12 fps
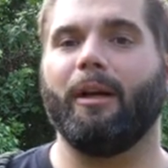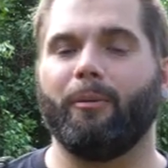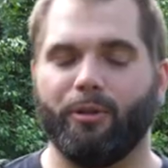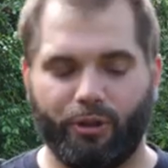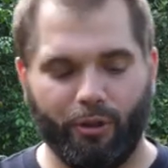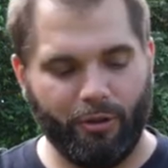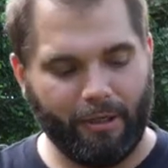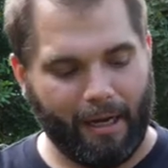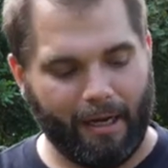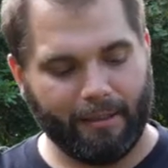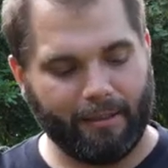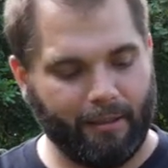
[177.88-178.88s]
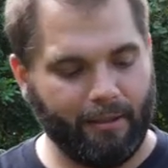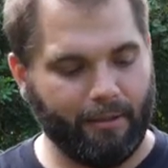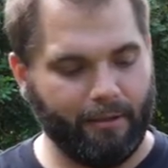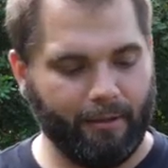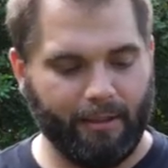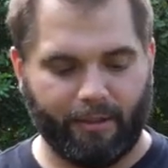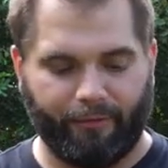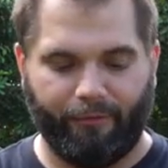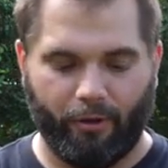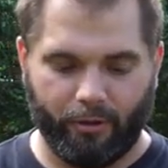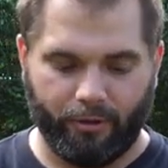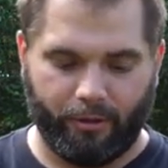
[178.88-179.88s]
it. I want to show you guys this
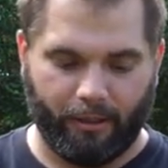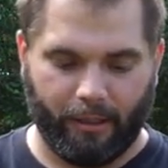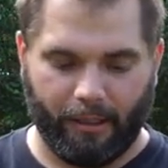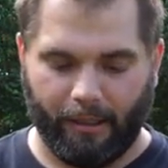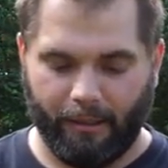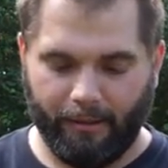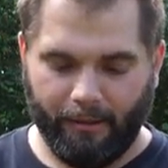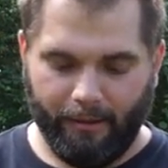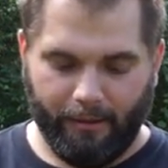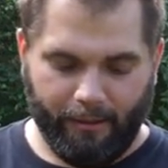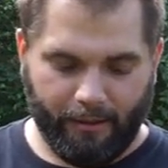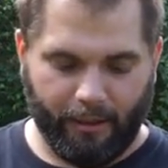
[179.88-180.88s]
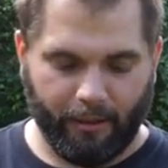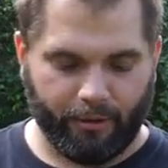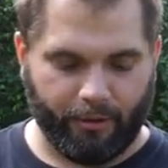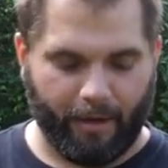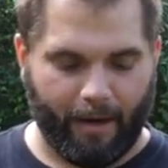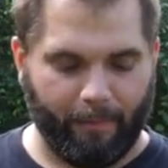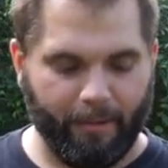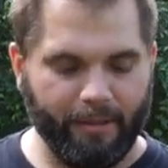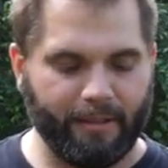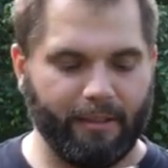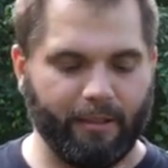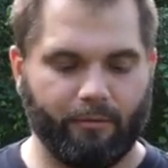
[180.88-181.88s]
first uh, gear strap, and
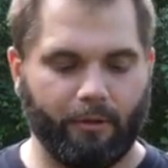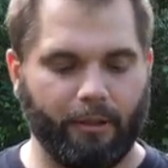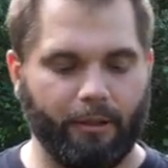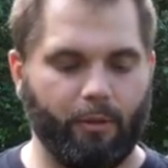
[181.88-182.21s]
this thing's really